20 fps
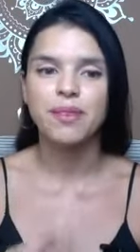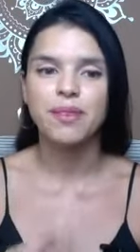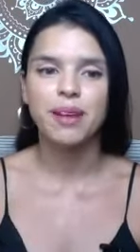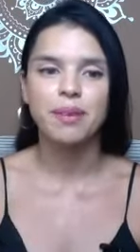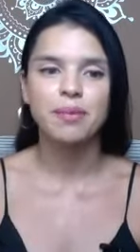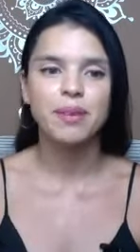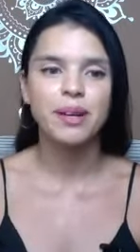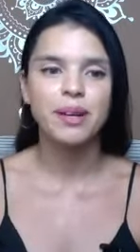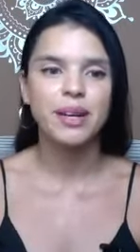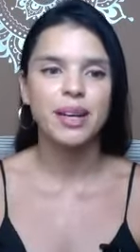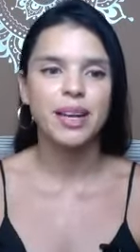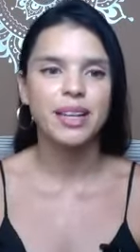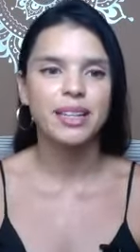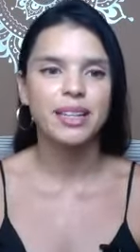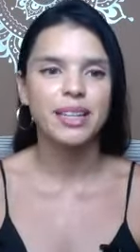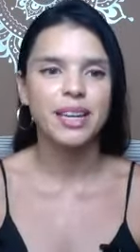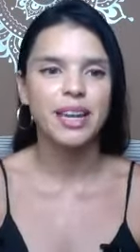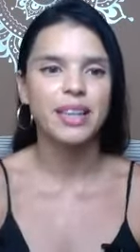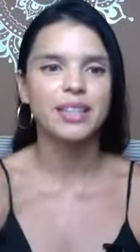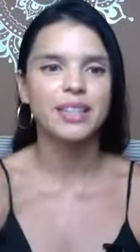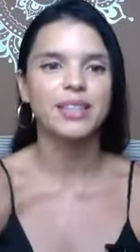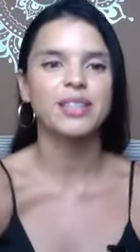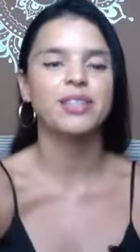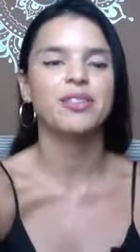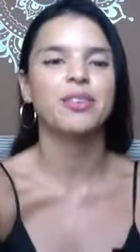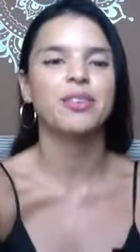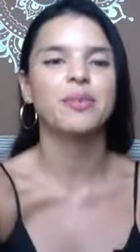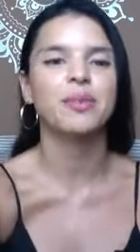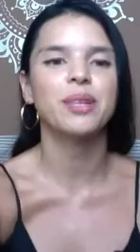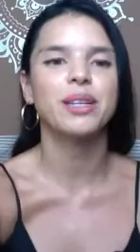I'm going to get the answers
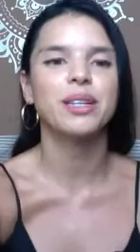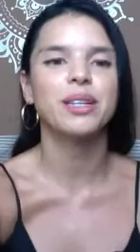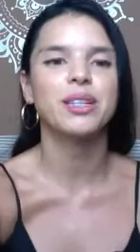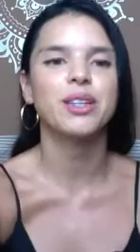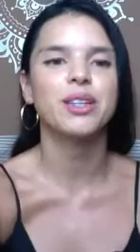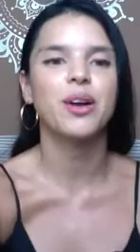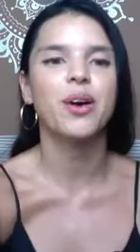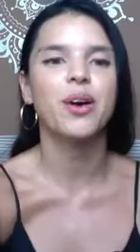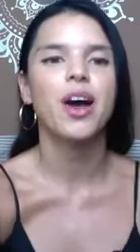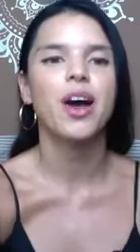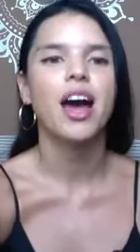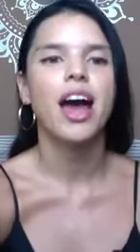from within. So